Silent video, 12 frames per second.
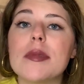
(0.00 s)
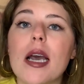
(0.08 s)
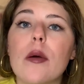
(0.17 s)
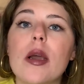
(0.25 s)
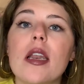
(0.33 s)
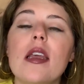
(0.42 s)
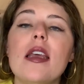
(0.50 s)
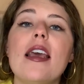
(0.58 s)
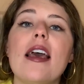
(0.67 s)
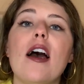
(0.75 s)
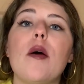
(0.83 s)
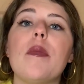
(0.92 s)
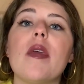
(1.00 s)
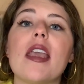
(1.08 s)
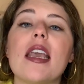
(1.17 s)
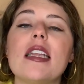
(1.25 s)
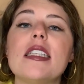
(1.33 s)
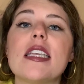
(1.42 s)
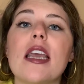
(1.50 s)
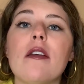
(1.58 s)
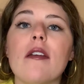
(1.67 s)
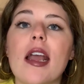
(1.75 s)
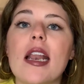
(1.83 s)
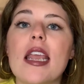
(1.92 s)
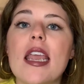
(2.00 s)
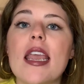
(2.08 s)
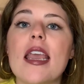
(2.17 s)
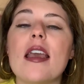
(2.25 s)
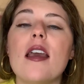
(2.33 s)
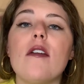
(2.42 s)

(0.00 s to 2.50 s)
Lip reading: I would help the kids get ready